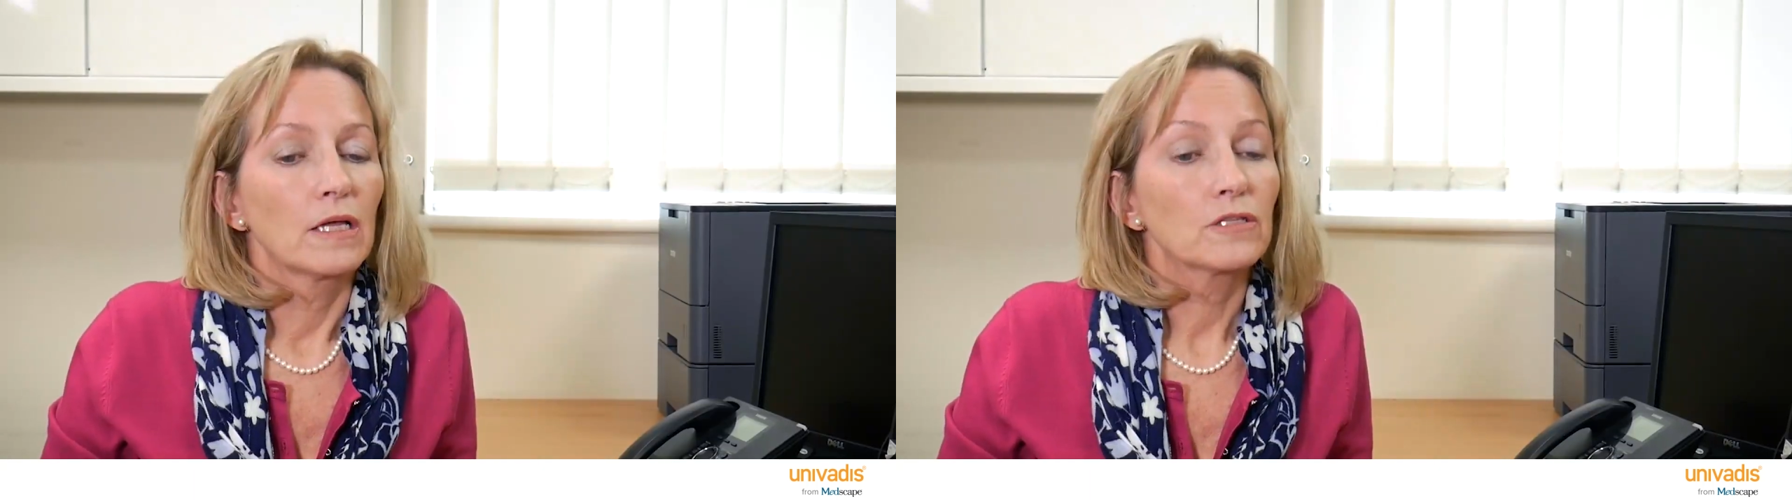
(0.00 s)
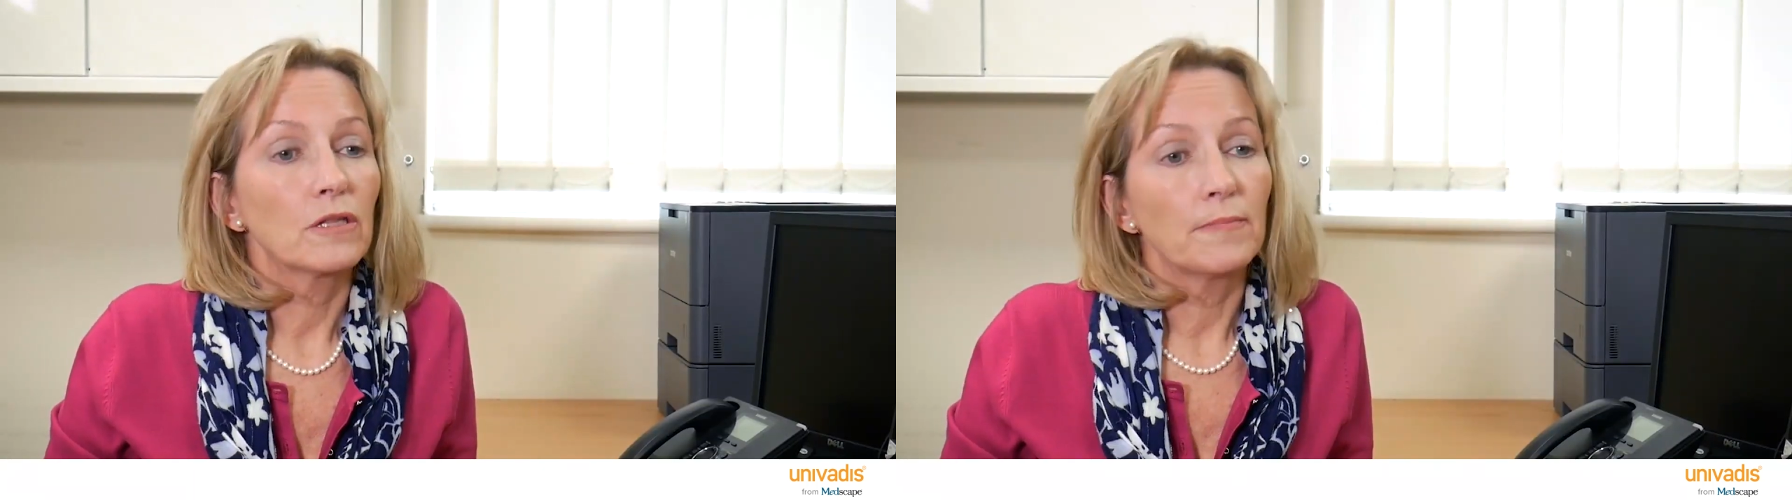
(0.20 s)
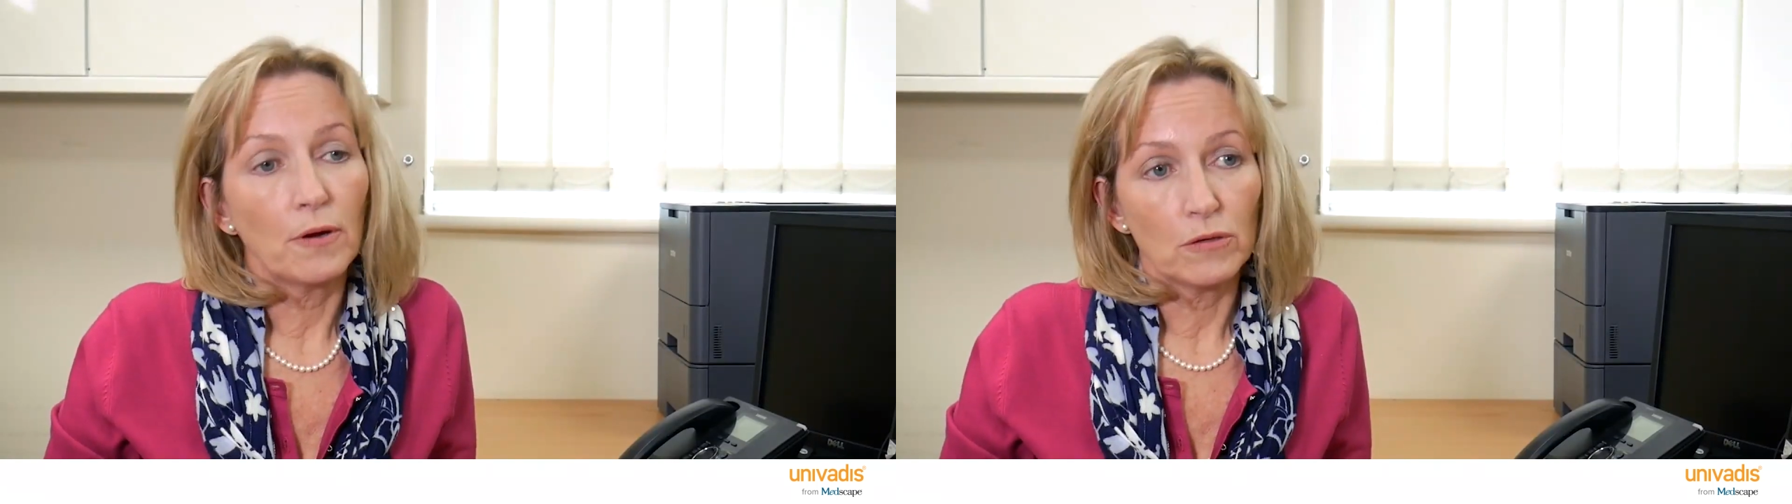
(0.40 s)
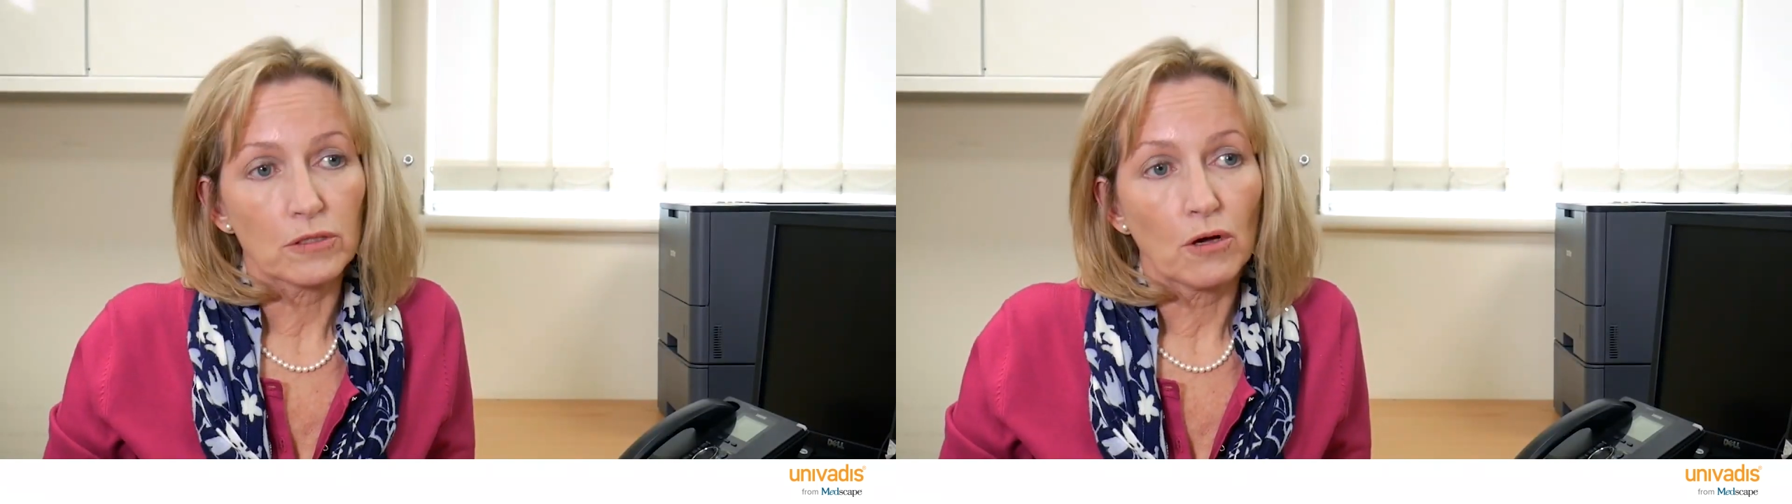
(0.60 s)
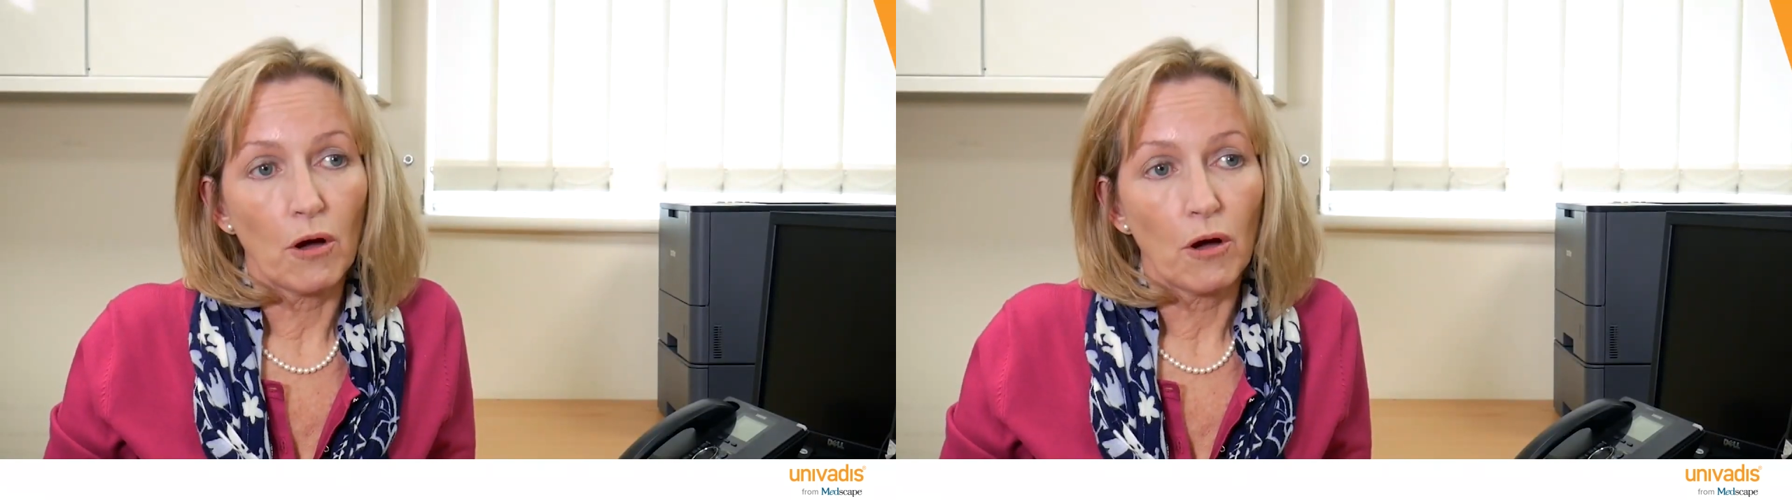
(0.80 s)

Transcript: So the most